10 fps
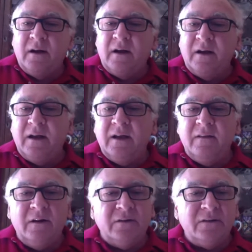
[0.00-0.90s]
And
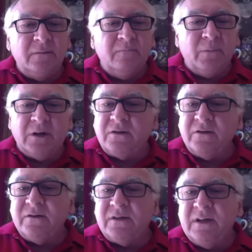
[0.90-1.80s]
there's some
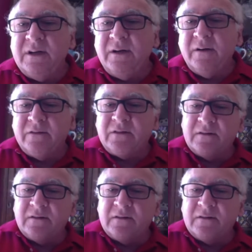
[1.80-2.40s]
pictures here of